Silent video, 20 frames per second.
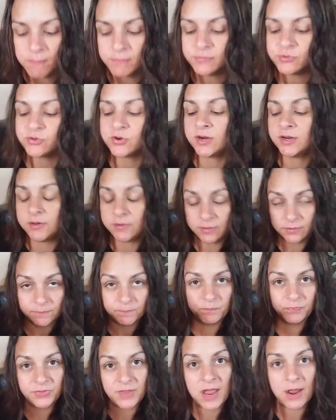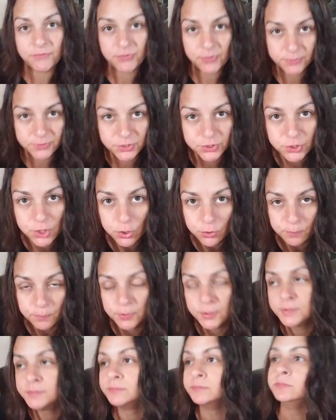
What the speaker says: and trying to have them to cope.